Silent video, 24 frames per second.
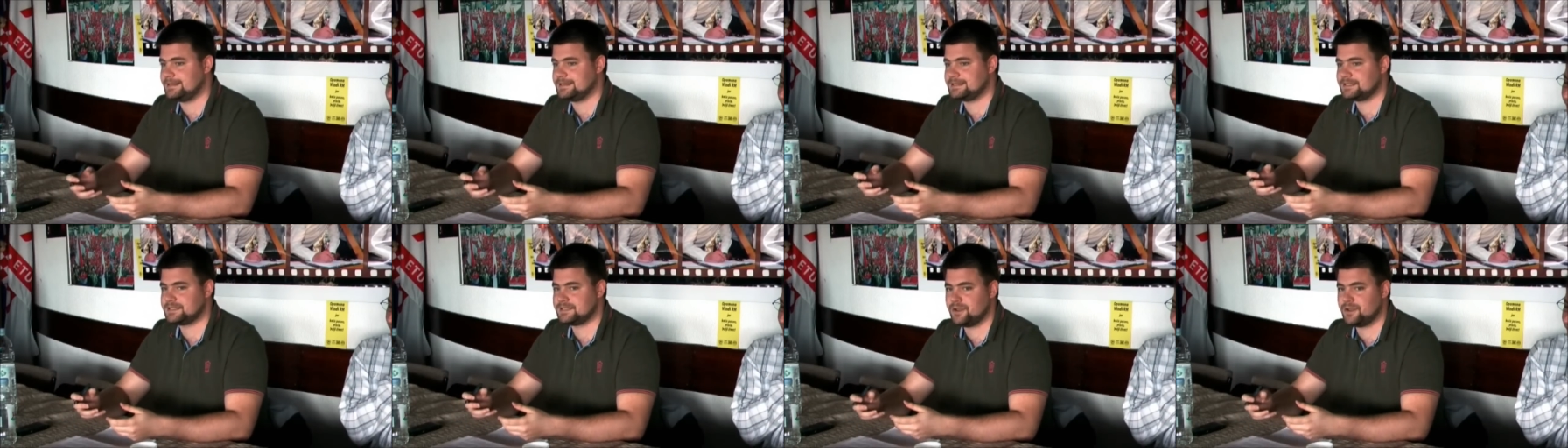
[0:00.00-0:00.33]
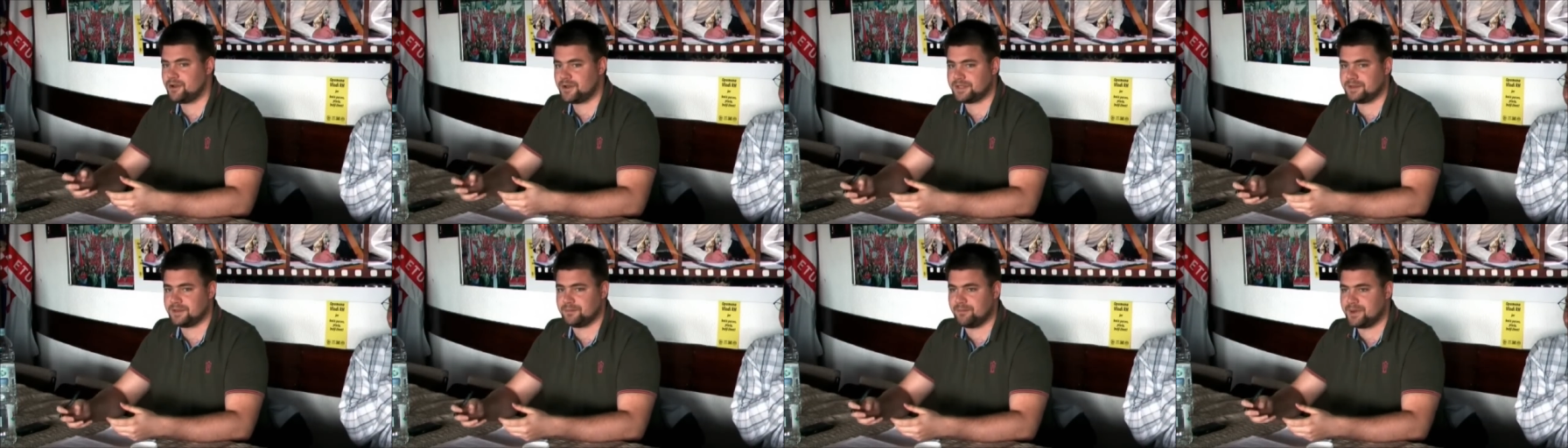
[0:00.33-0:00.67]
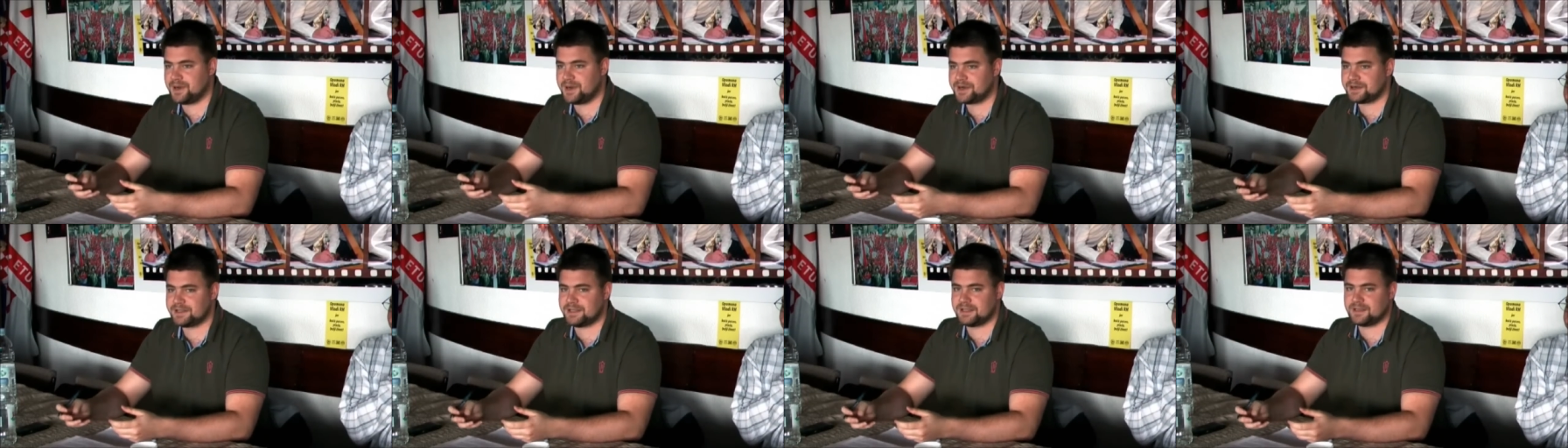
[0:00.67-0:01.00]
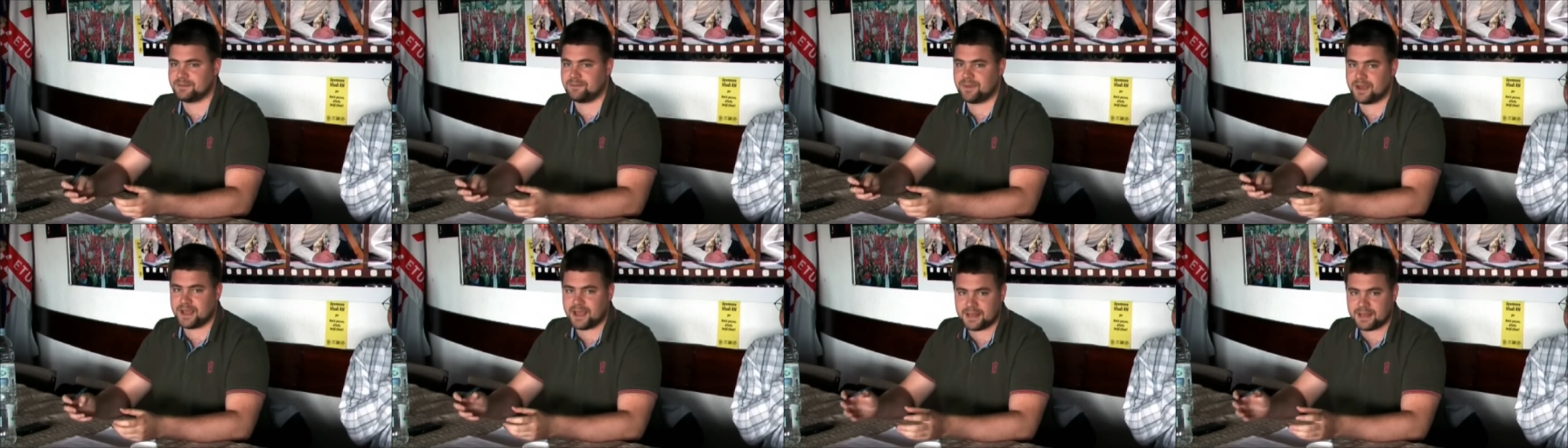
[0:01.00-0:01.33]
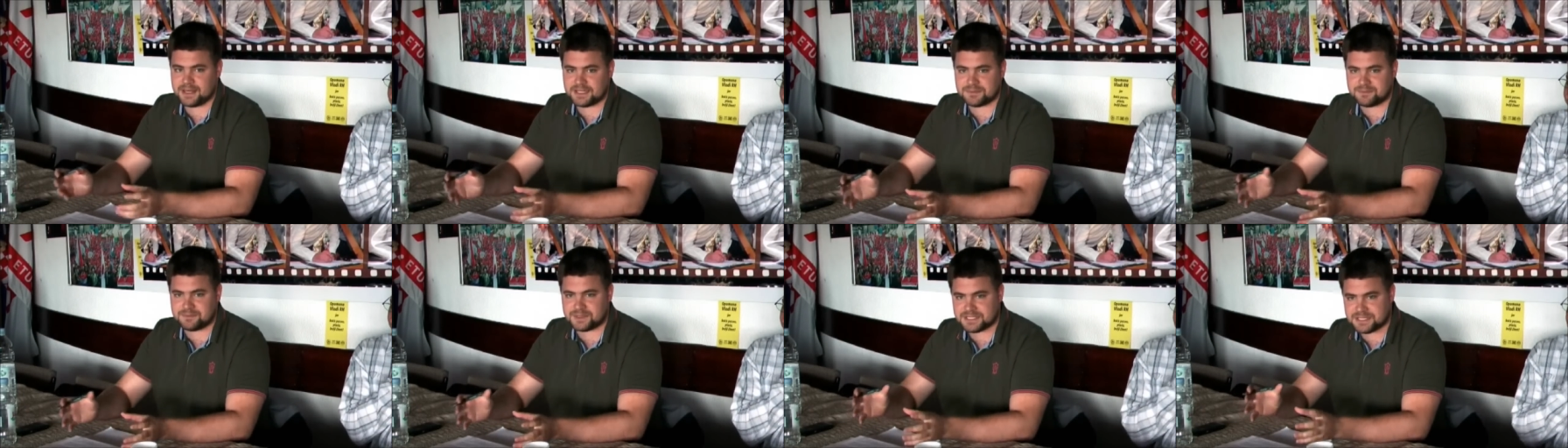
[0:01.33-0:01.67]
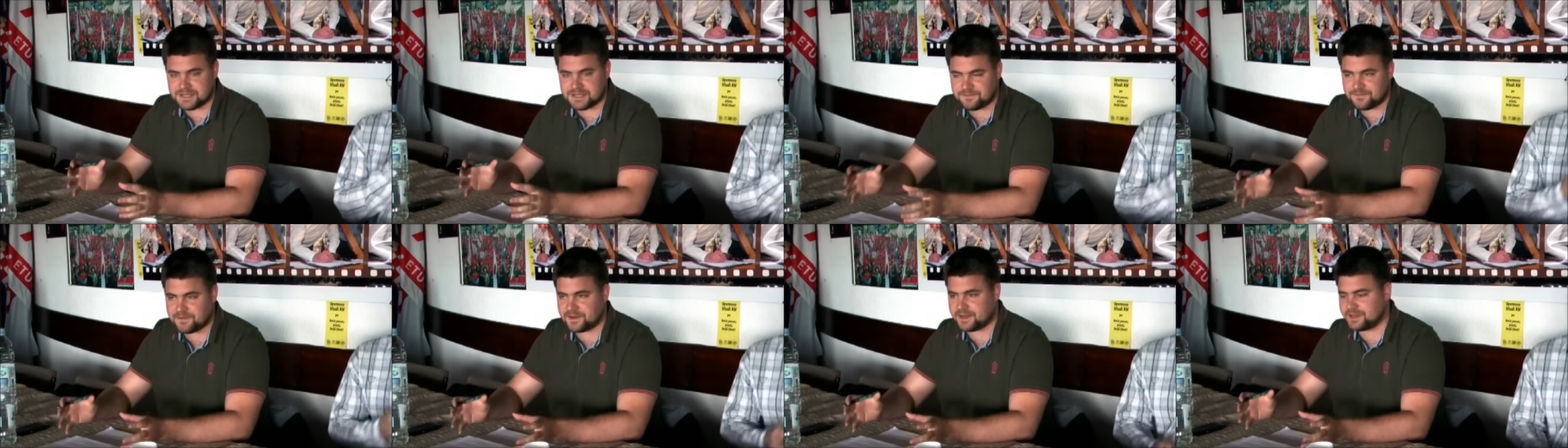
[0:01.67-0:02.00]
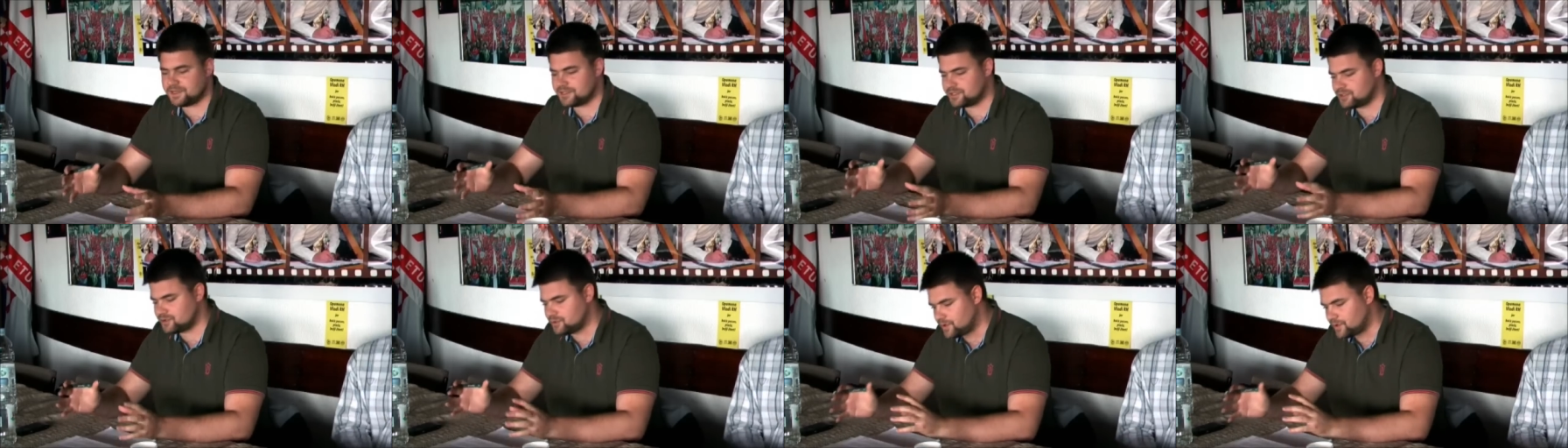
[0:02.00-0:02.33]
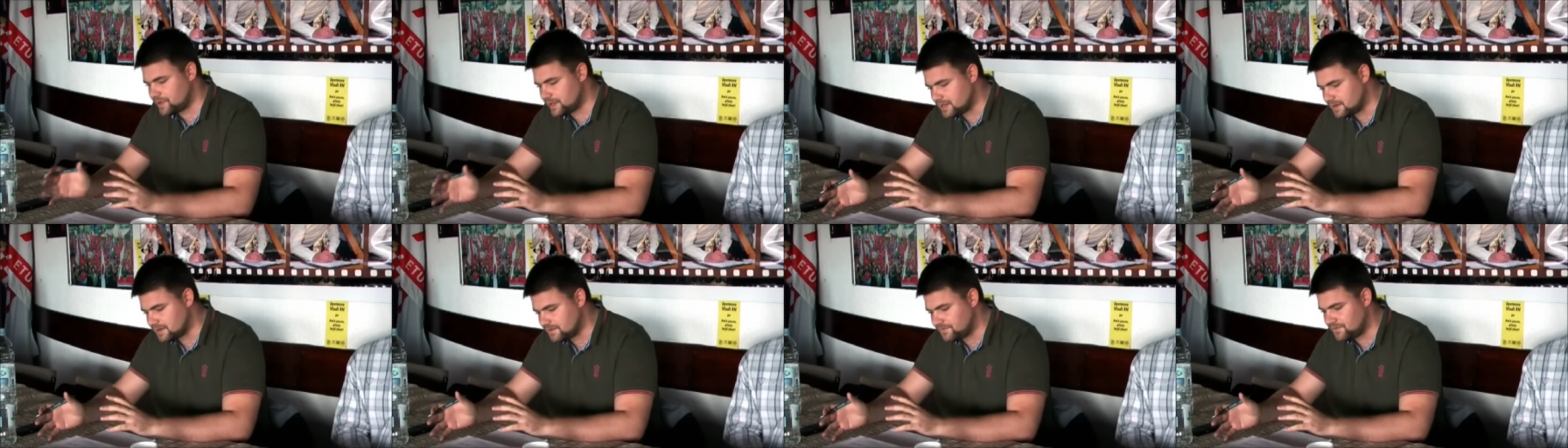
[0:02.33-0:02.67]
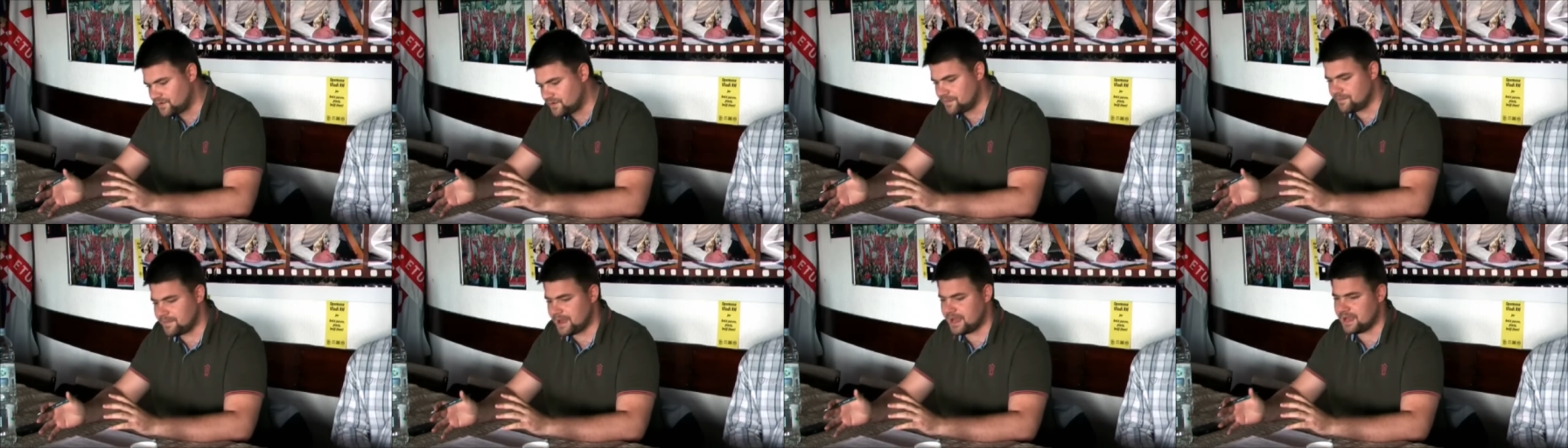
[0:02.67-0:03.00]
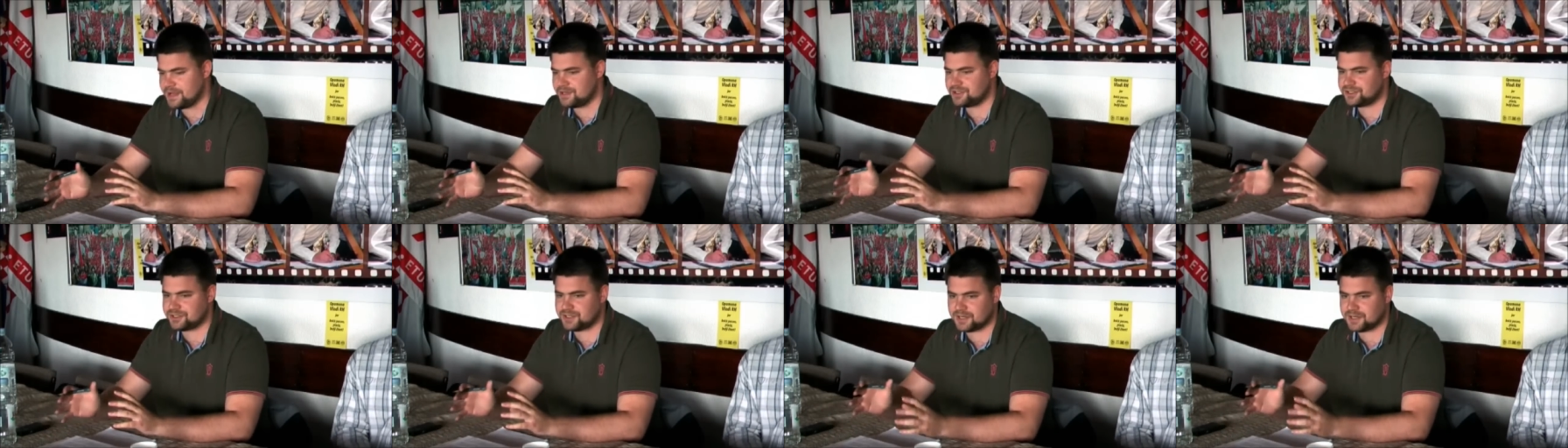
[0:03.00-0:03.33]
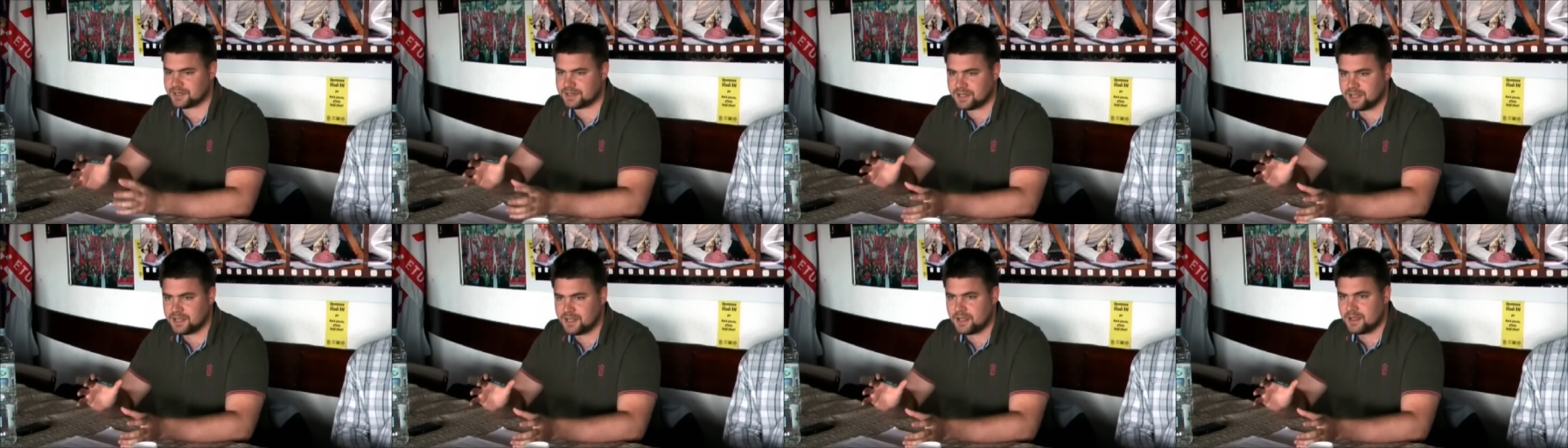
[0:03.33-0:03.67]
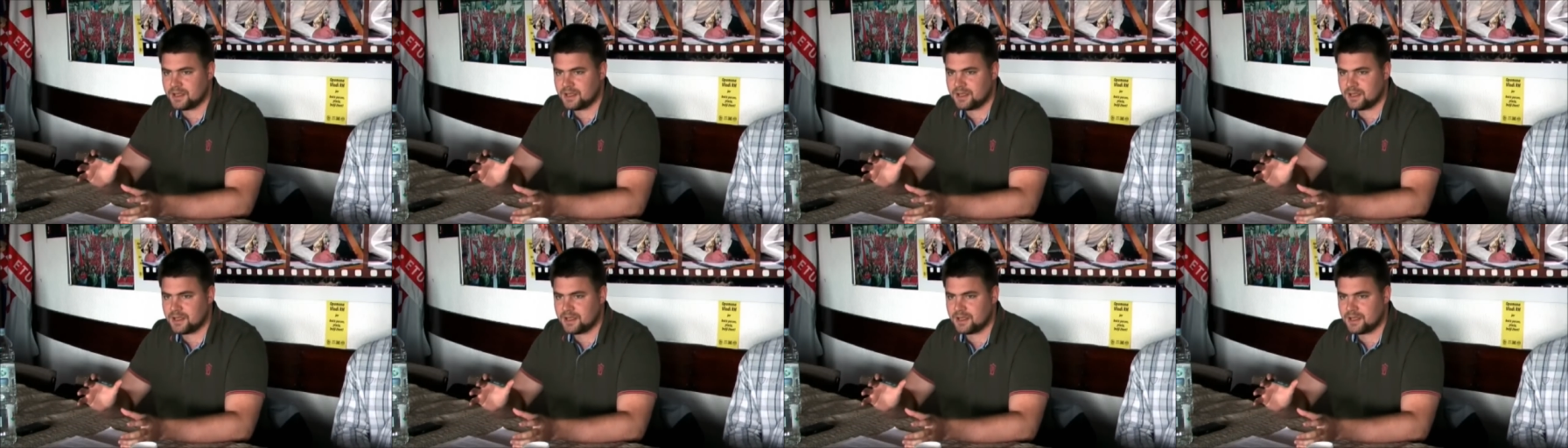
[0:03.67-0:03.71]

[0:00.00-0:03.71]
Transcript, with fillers: is not burdened by any specific historical formation,